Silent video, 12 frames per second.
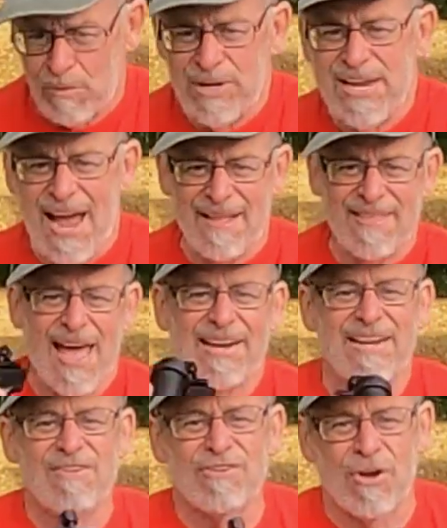Well, yeah,
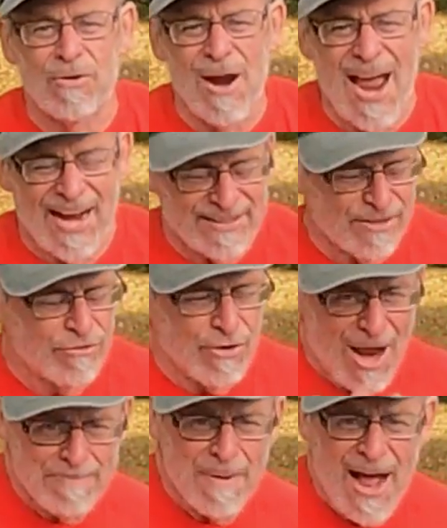that is correct.
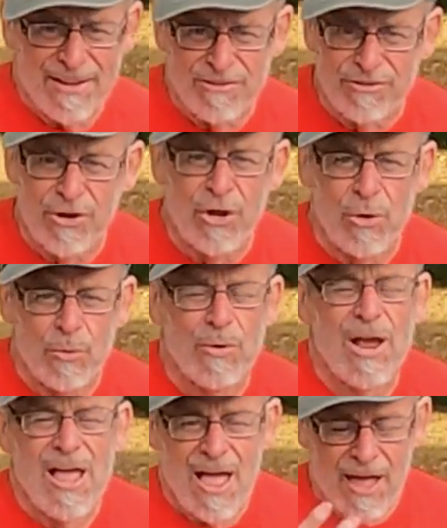Tripods
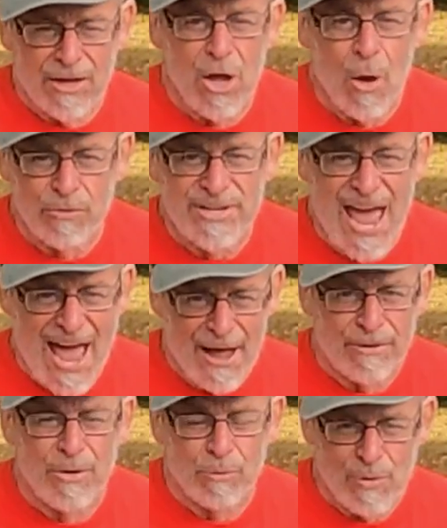do go
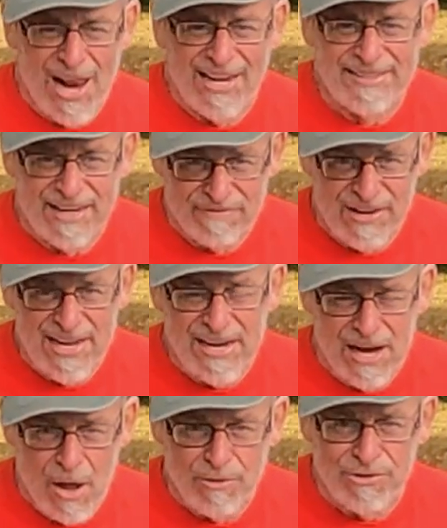down relatively
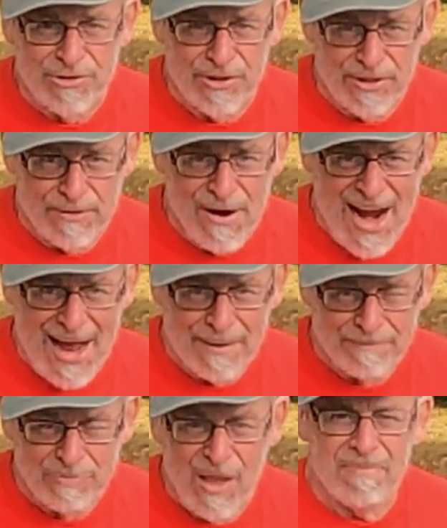close to the
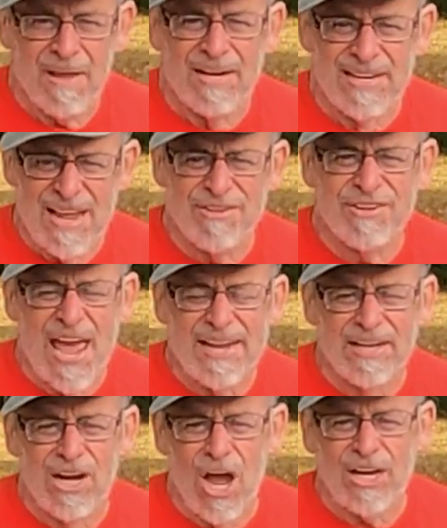ground. Let's
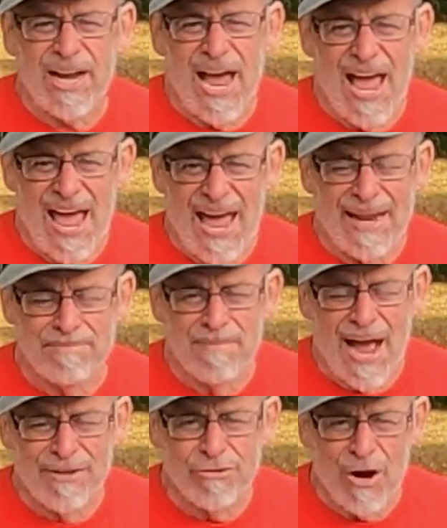take a look at
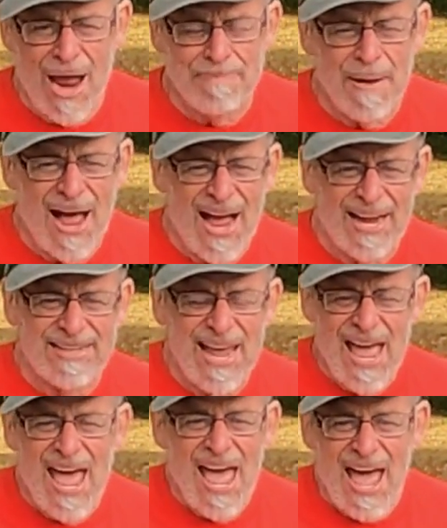my
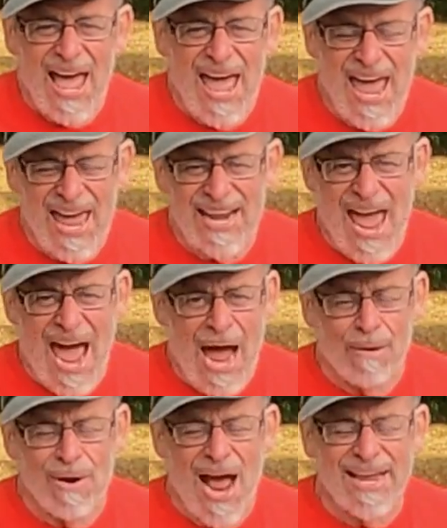tripod and
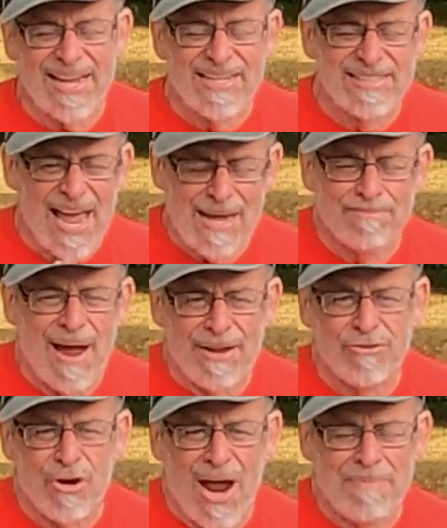how I can take
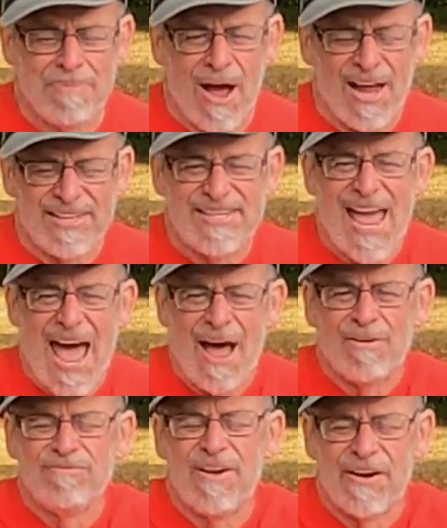my tripod
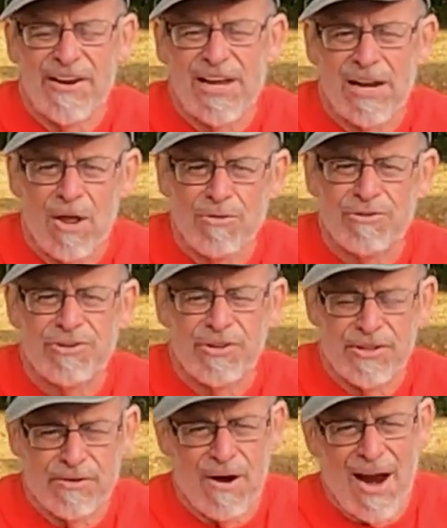down very close to the